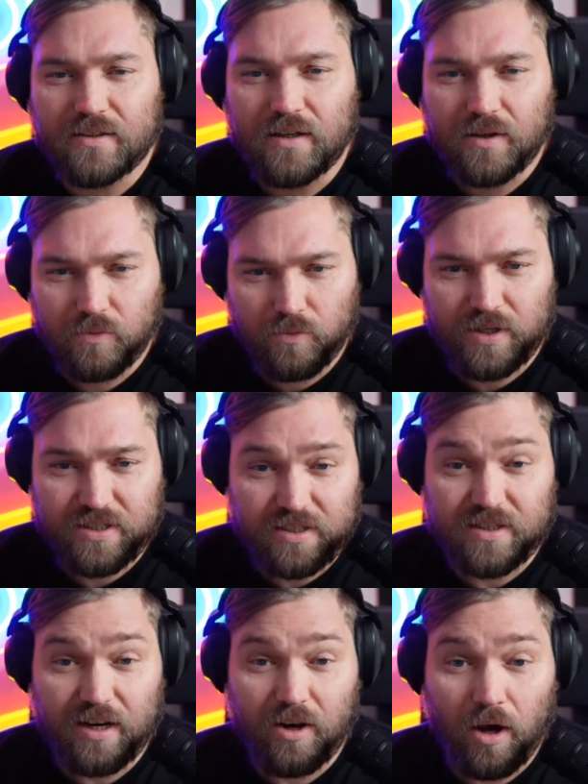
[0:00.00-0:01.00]
which
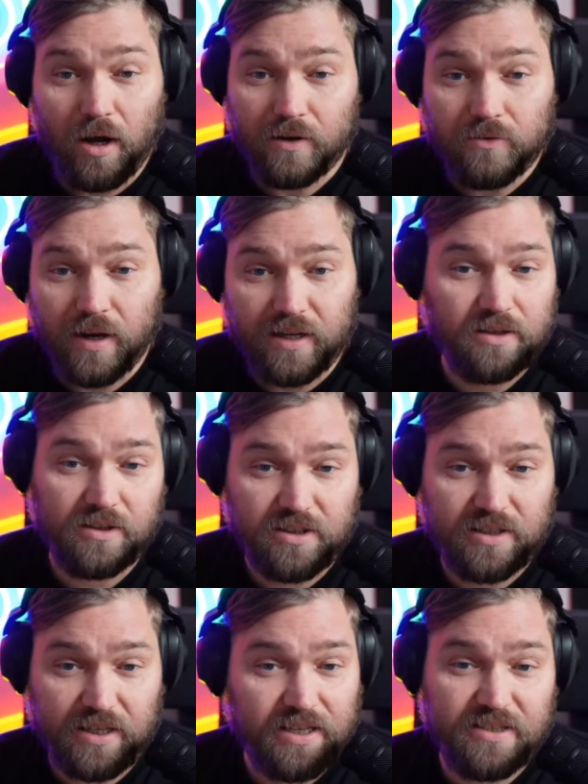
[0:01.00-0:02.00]
is a lot, right? Because
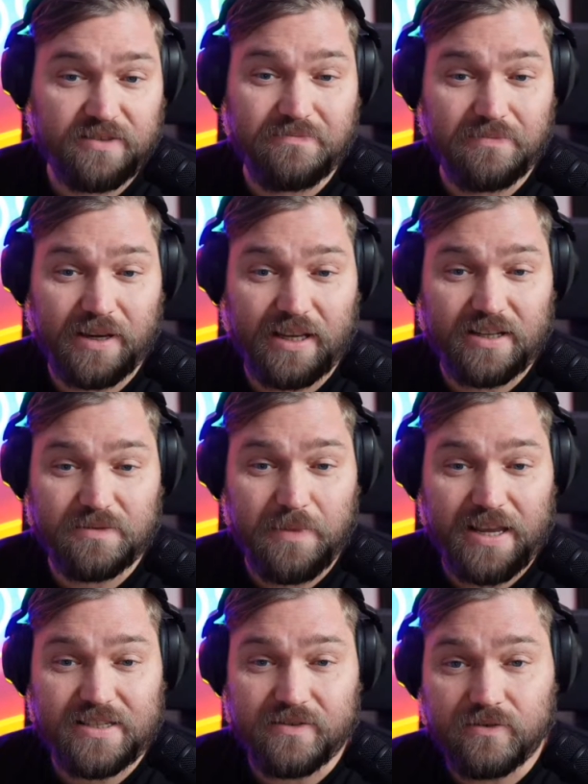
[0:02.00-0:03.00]
Git is
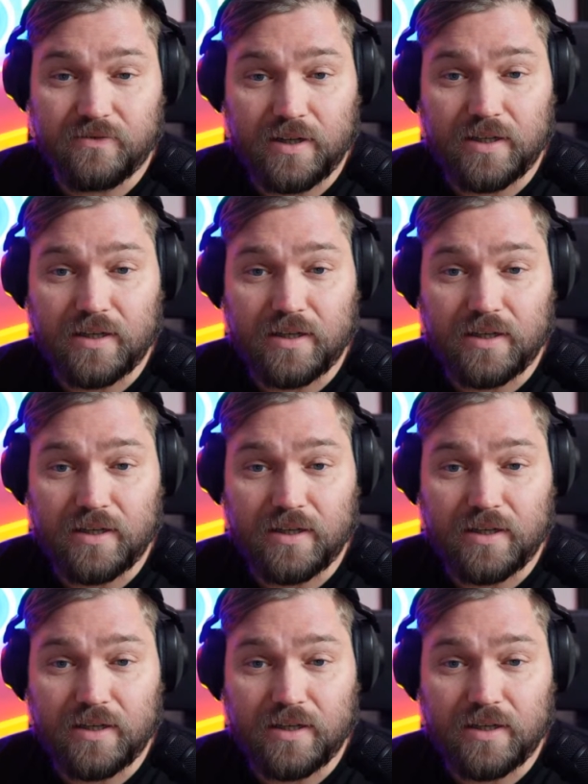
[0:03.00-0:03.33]
massive, right?